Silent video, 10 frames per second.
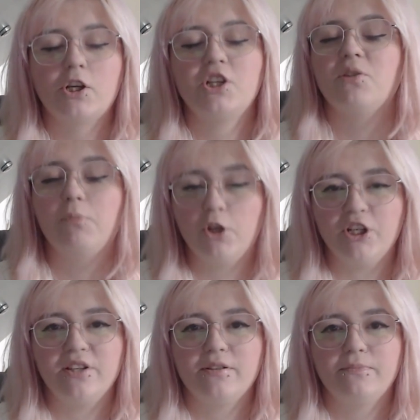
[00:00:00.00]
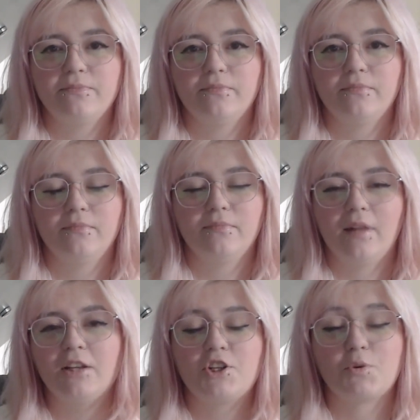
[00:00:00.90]
Brushes are bushes.
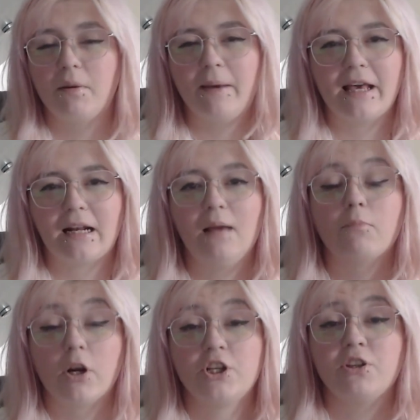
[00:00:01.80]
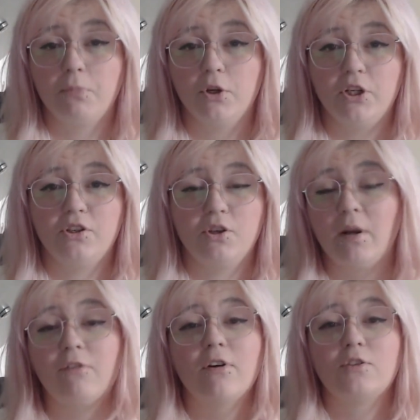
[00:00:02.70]
I just want to make that clear. Brushes are
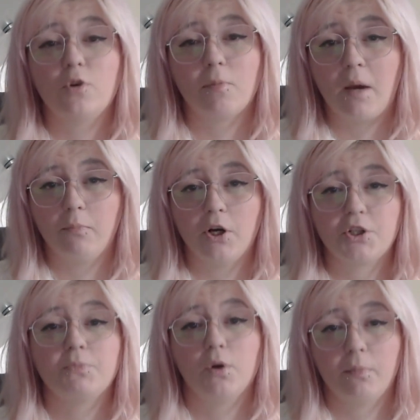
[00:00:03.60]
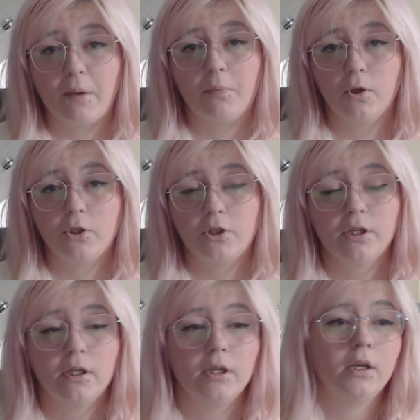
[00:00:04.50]
bushes. So whenever I talk about brush, I'm talking about a
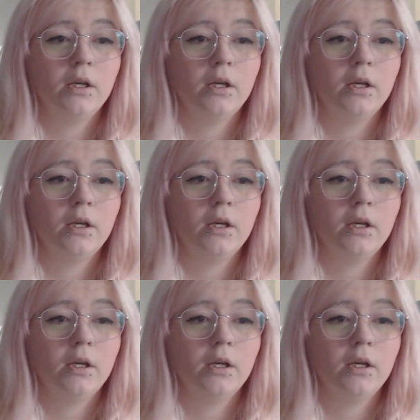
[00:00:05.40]
bush.